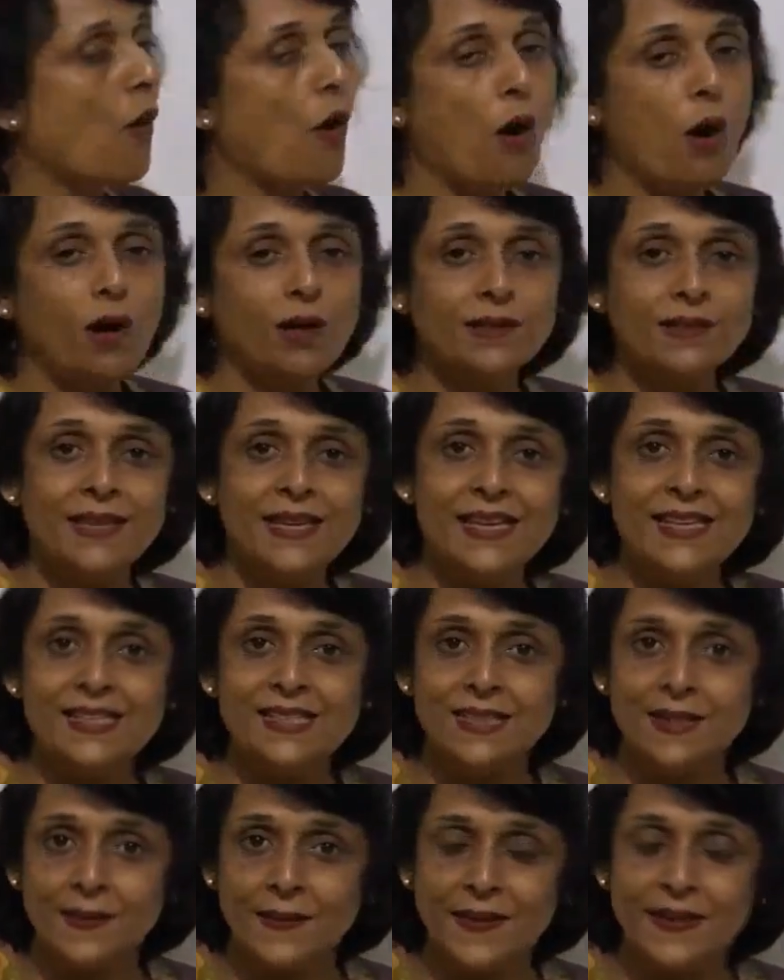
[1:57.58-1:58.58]
all these
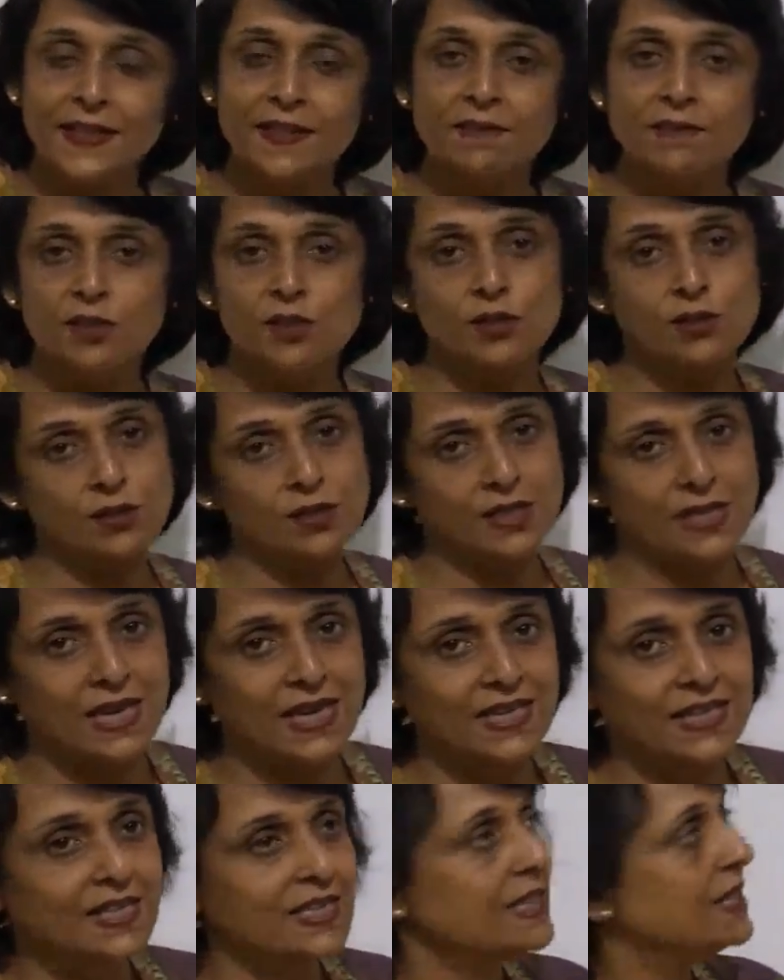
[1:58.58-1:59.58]
three divisions
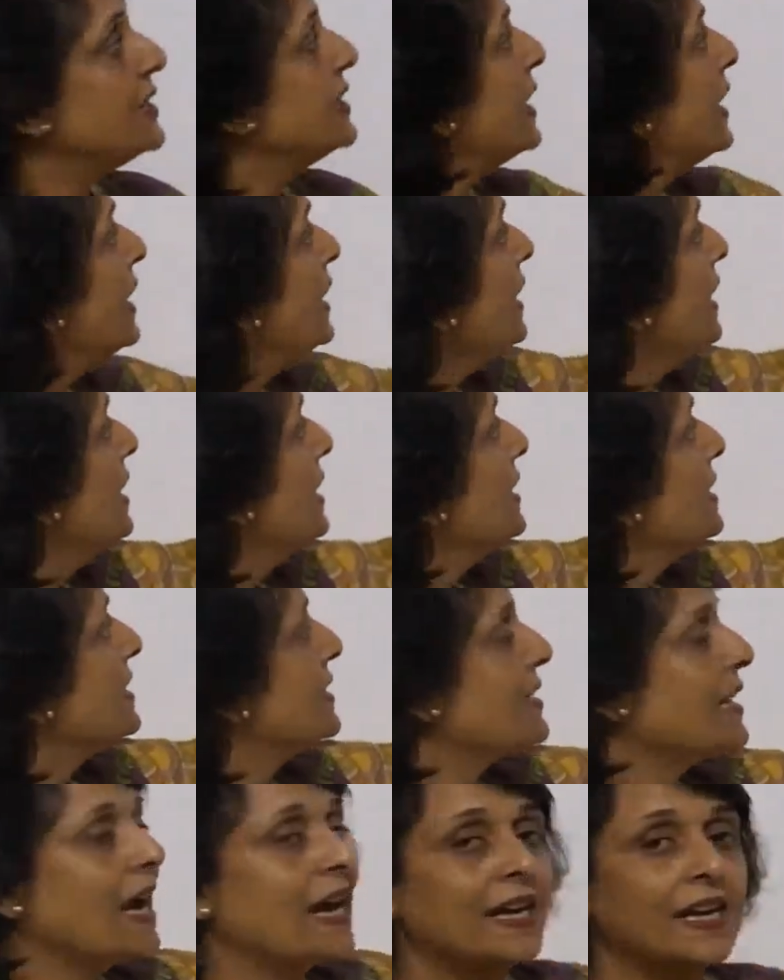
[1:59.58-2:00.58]
in detail,
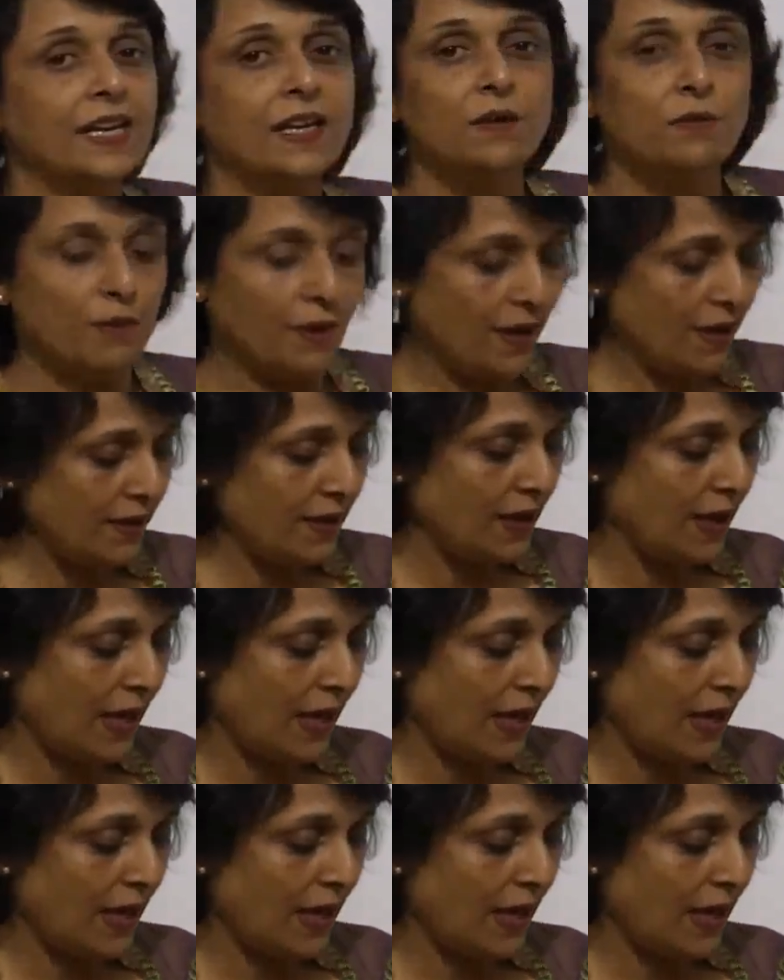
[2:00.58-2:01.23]
starting with